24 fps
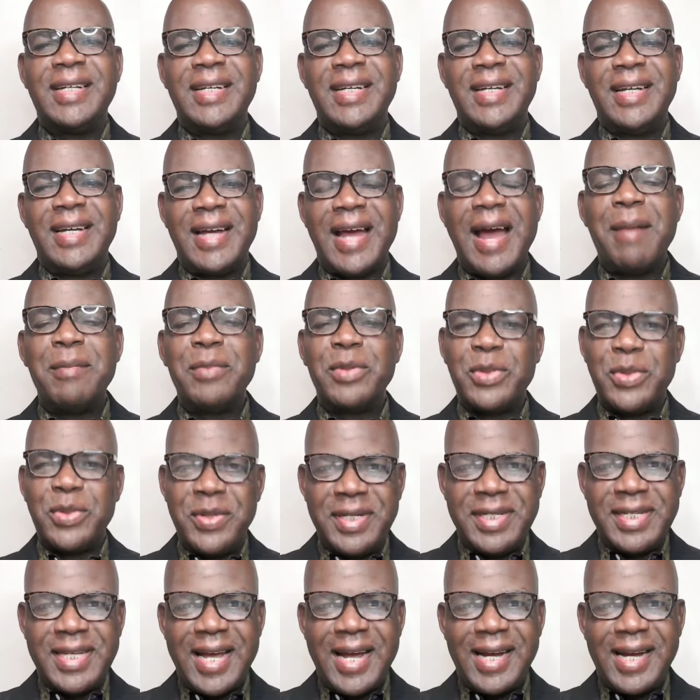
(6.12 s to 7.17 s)
I'm so
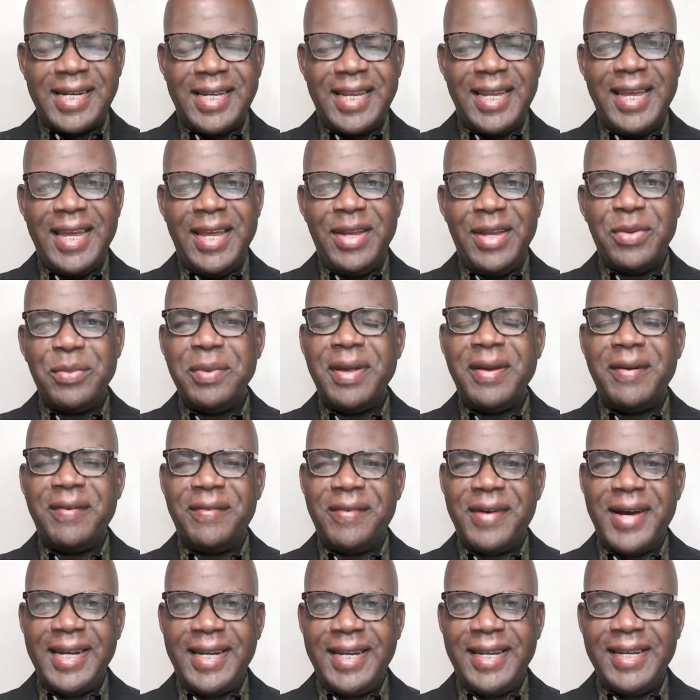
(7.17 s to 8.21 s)
excited to be
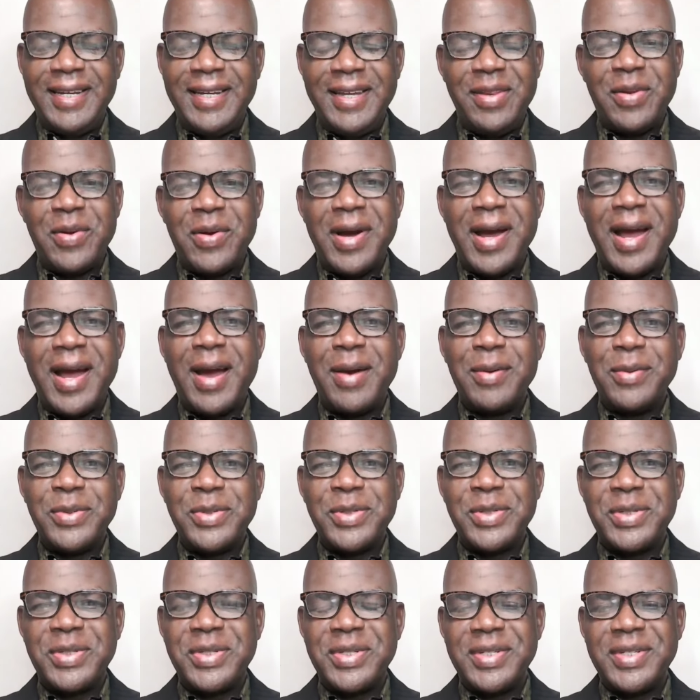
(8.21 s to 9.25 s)
invited in your
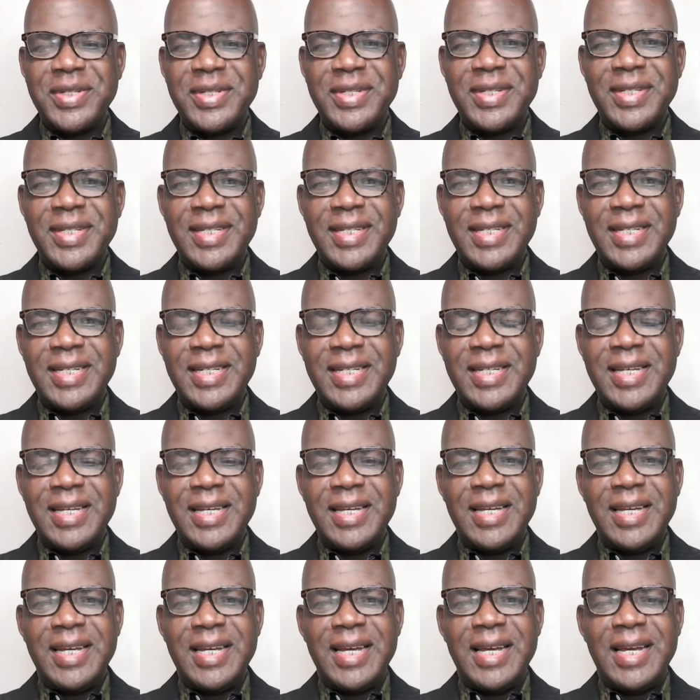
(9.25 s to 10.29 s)
house,
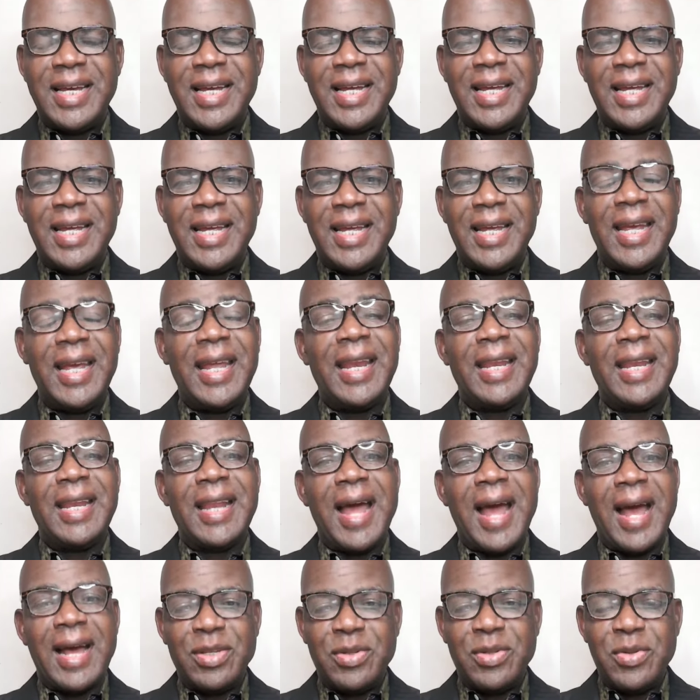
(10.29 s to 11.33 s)
and
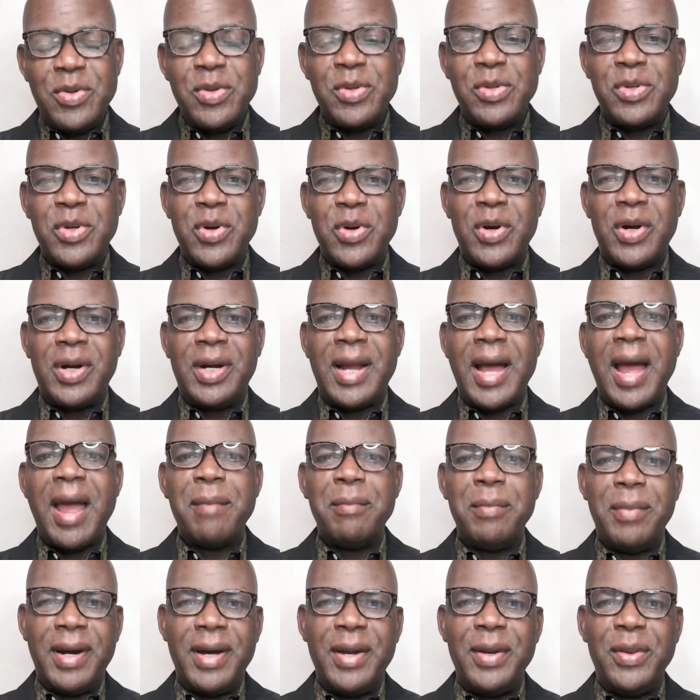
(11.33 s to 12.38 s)
as usual, I
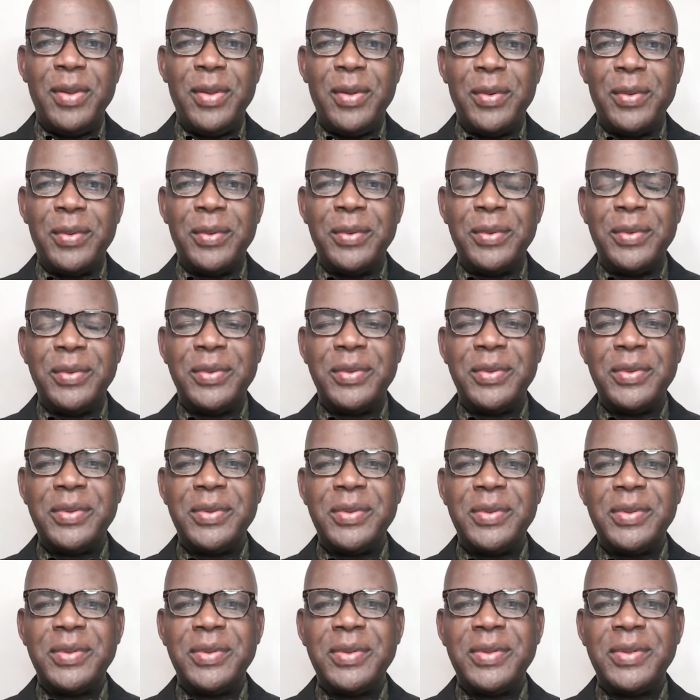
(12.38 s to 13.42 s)
bring you
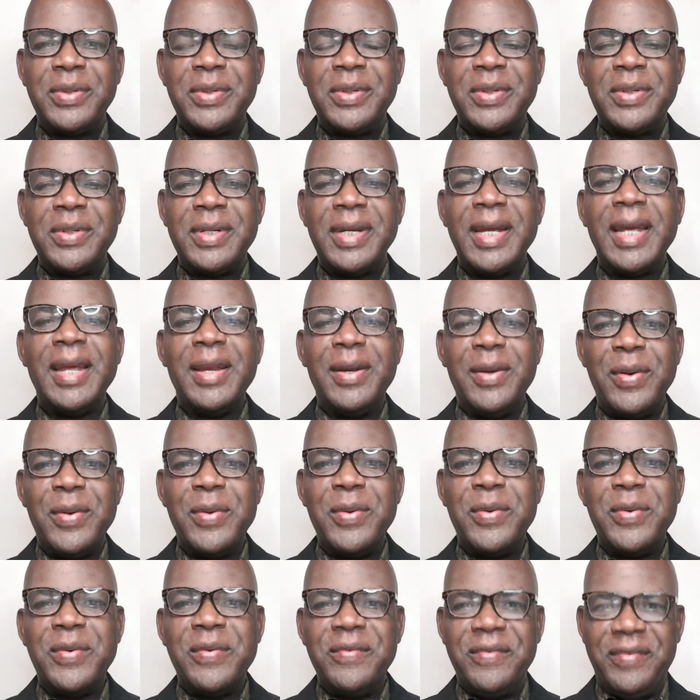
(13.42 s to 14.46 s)
a
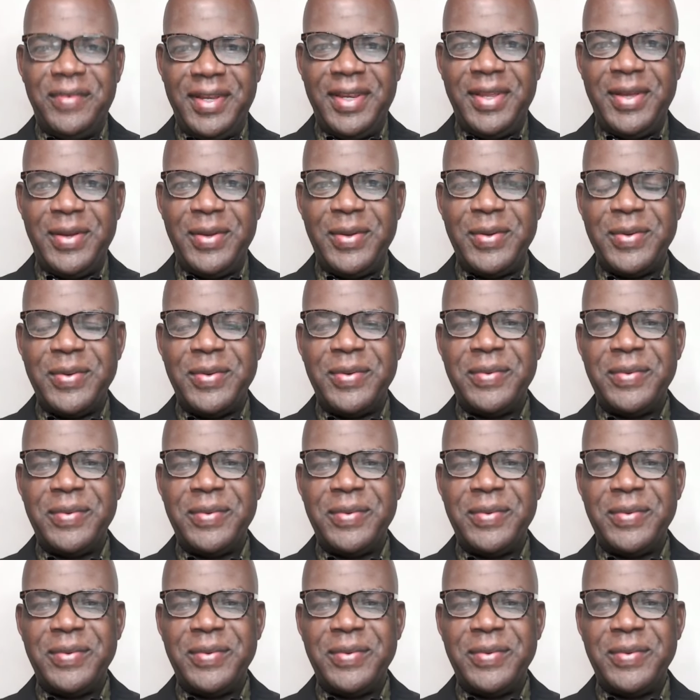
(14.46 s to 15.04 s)
new video.